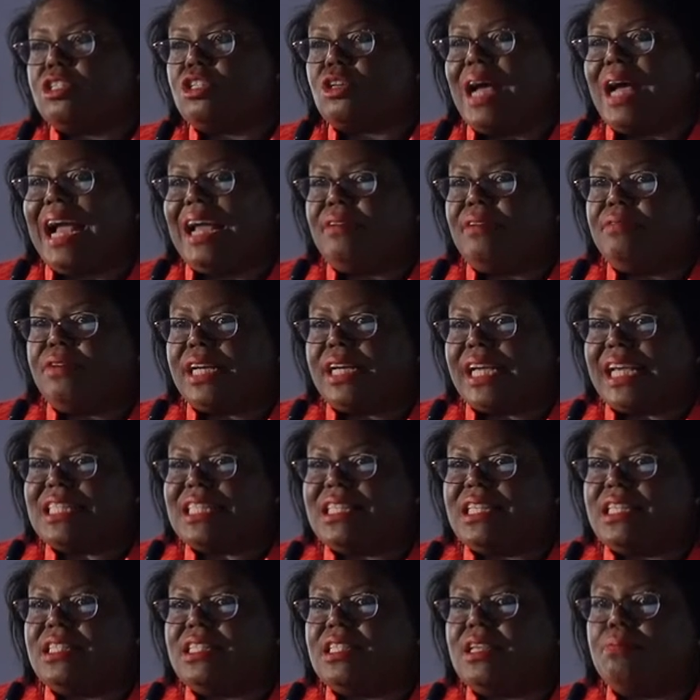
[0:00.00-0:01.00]
So
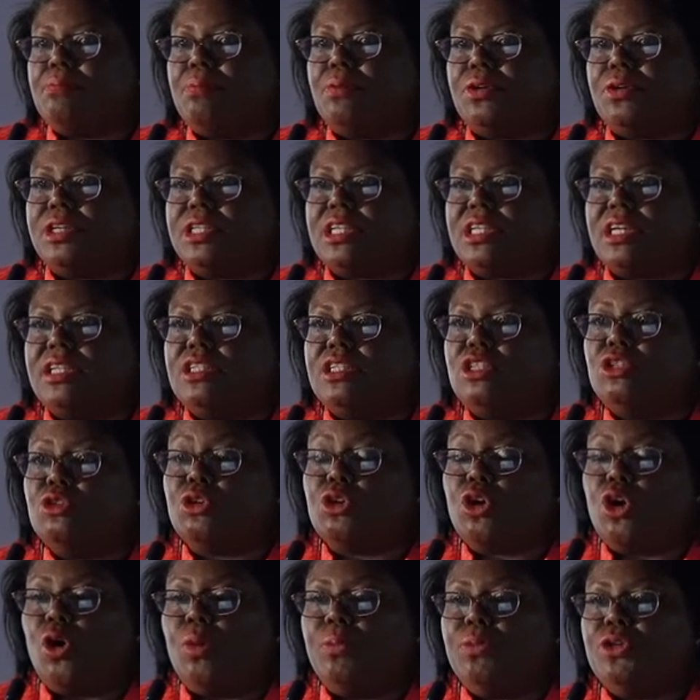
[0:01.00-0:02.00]
advocacy is important. You
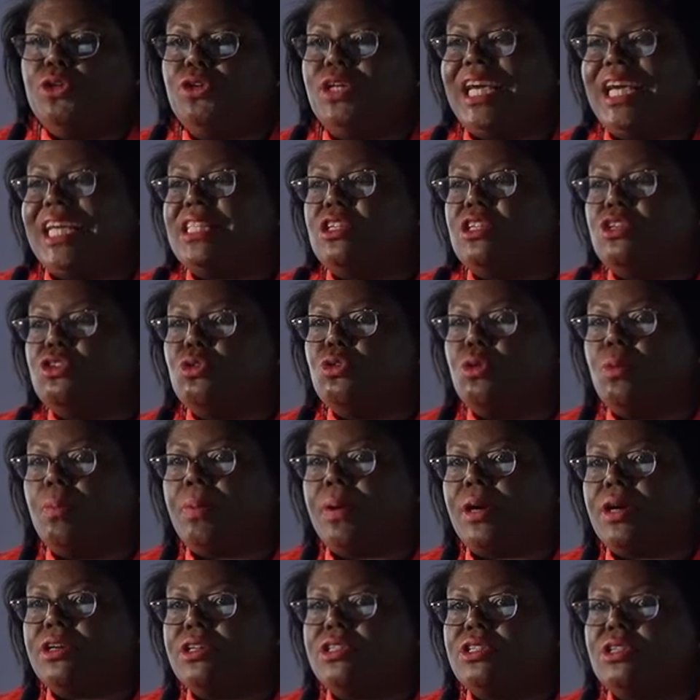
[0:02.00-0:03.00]
come, you get to know
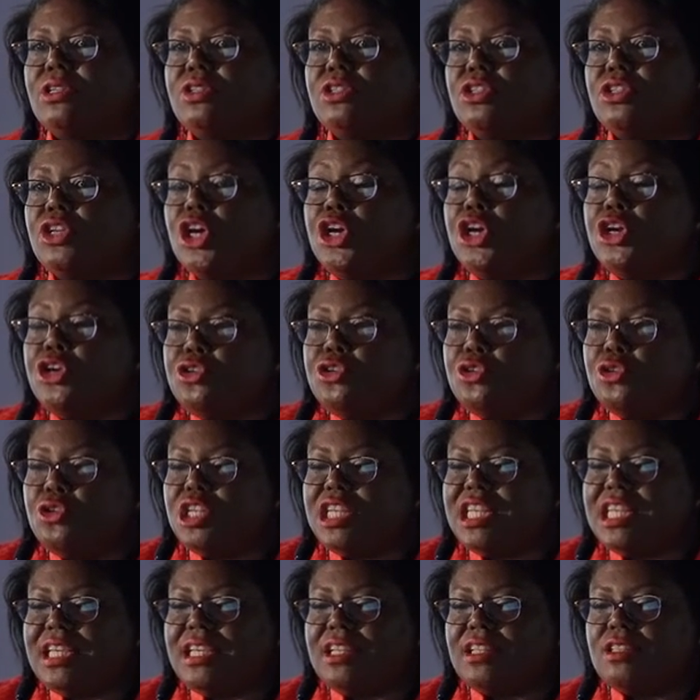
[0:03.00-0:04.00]
persons, you
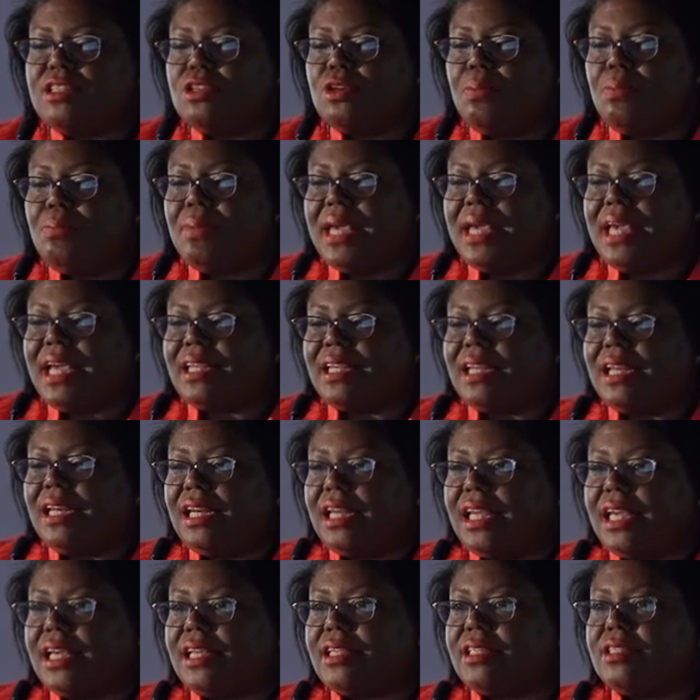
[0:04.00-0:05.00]
make the
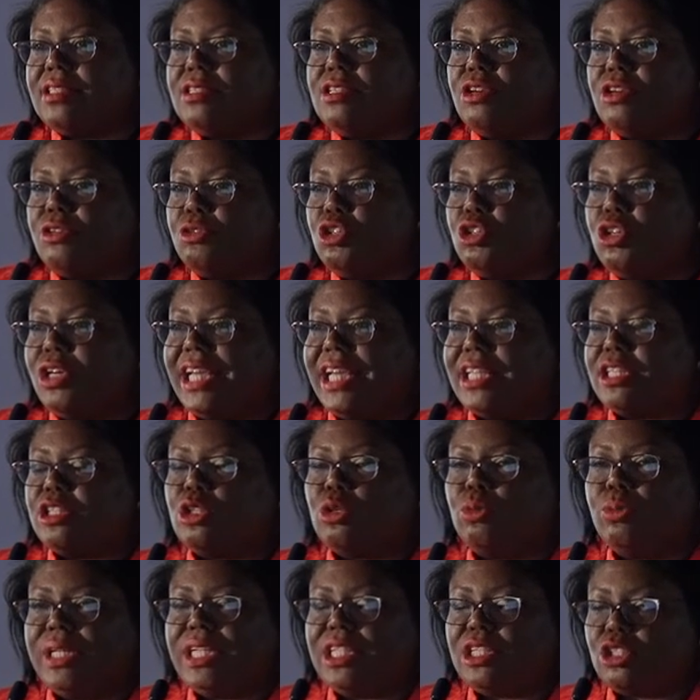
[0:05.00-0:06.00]
links, you get
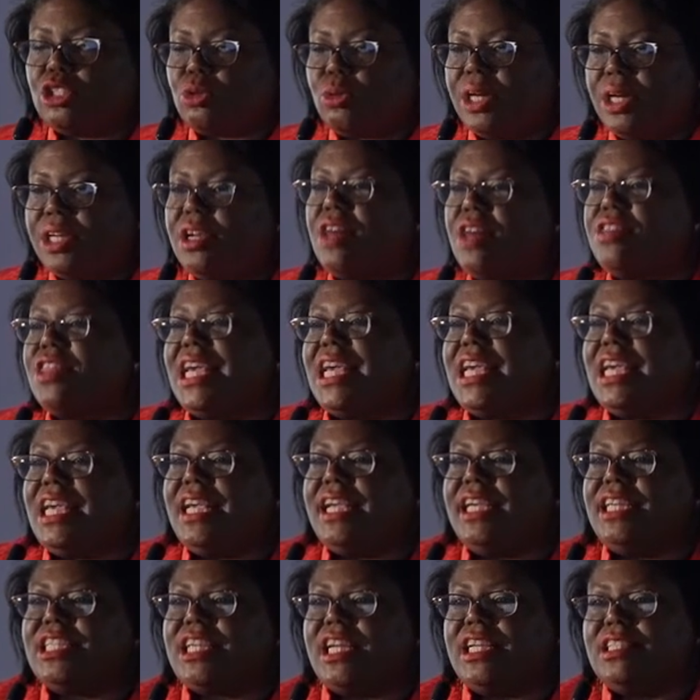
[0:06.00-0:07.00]
twinned to another
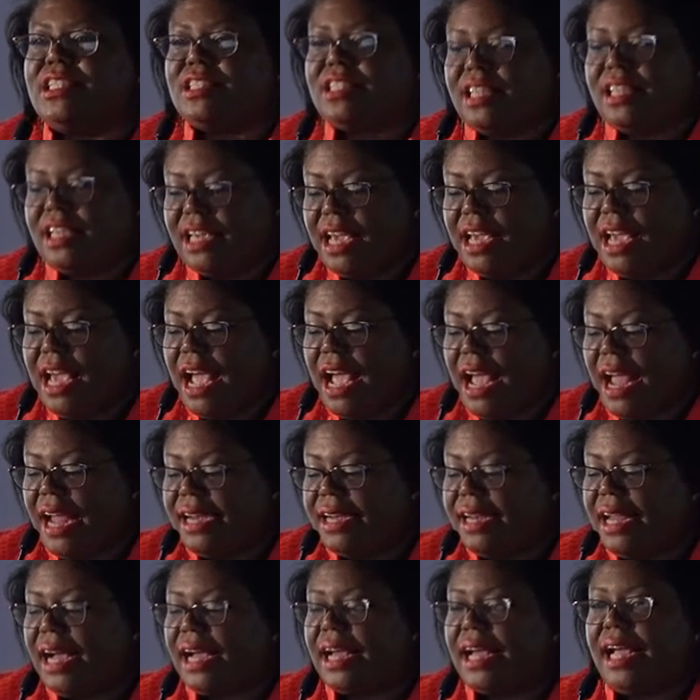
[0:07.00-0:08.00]
agency,
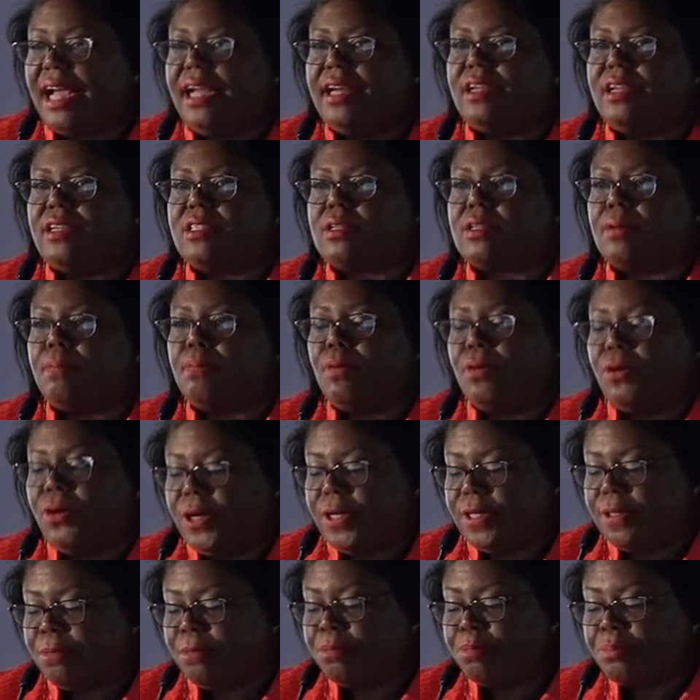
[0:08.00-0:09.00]
and that kind of
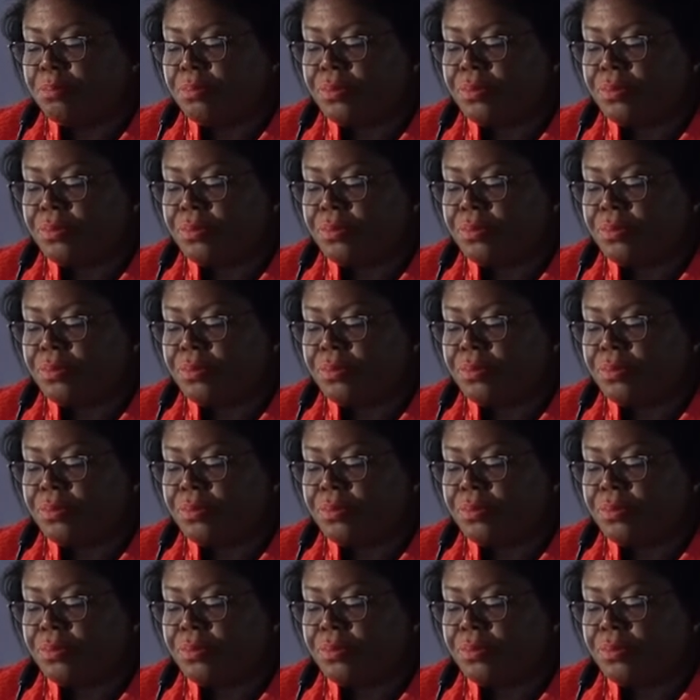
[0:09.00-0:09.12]
support.